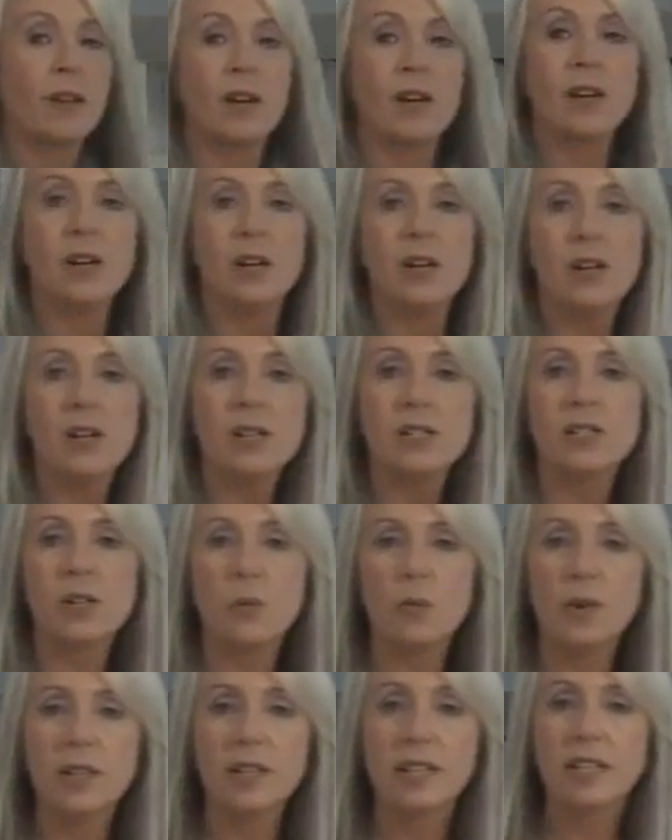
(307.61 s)
So when the
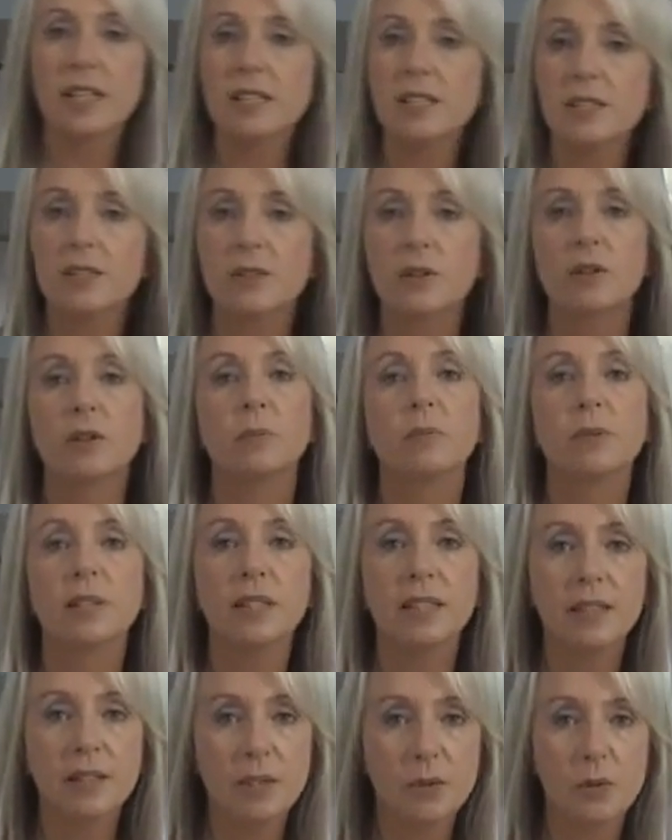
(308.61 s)
kisses are completely
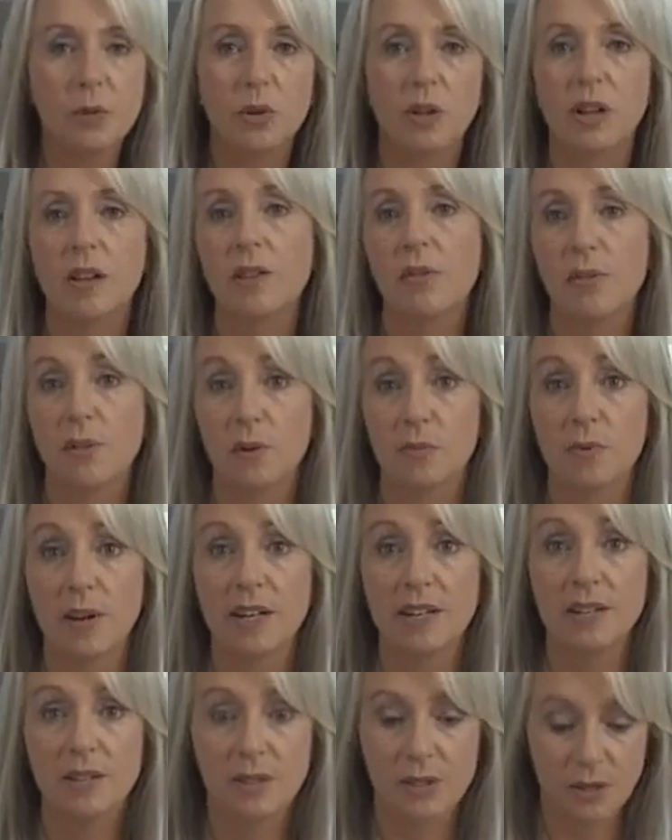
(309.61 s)
cool, they're ready to
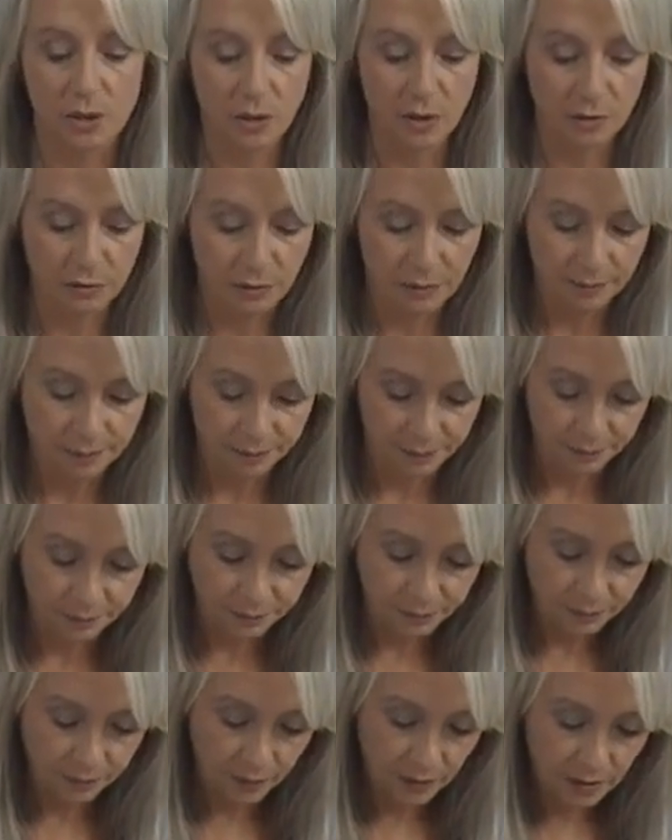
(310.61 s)
serve.
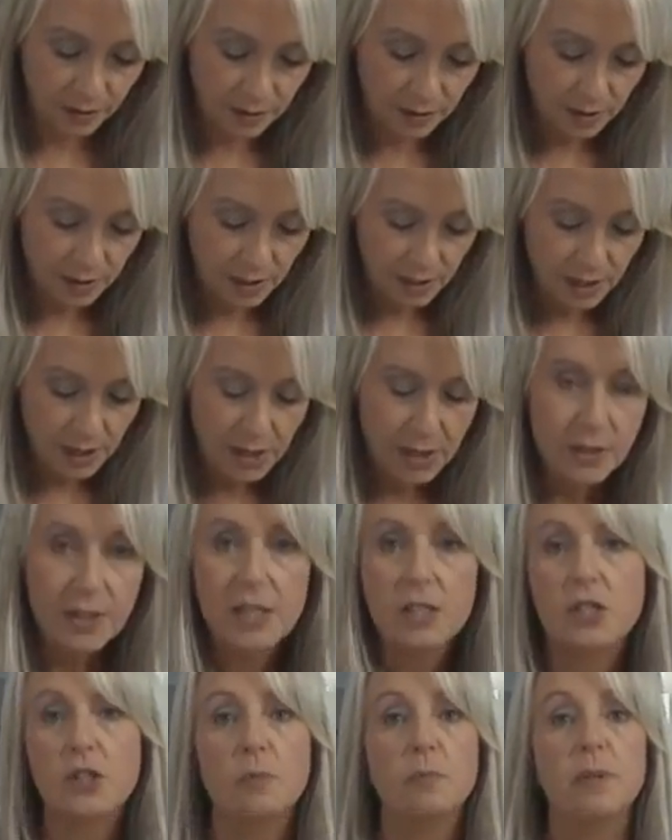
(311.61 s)
They should be
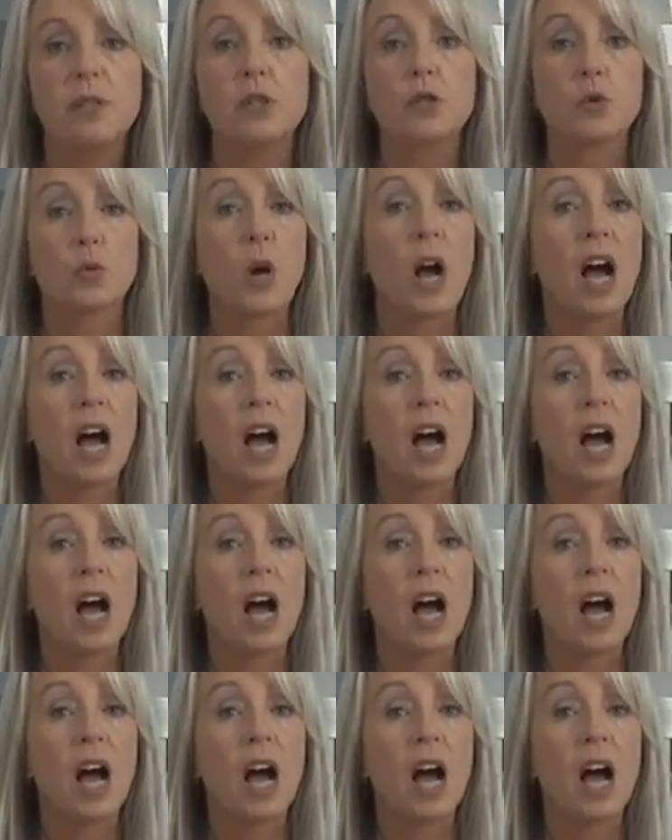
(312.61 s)
dry,